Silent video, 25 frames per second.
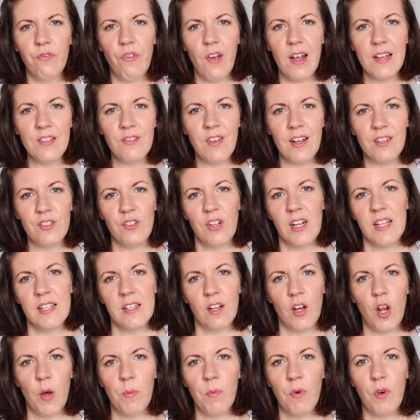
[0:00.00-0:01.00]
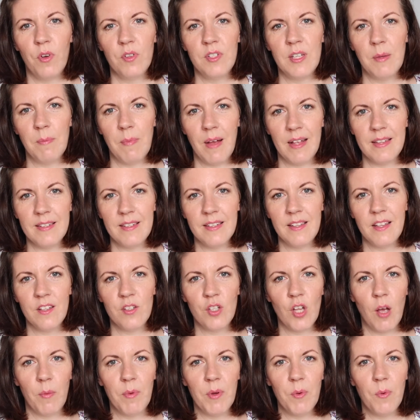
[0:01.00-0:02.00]
Fraser actually is a lot more demanding than
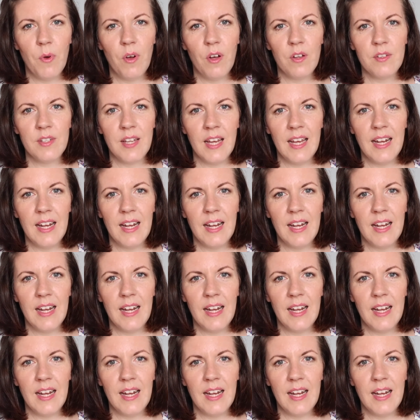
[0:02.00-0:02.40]
Tommy was.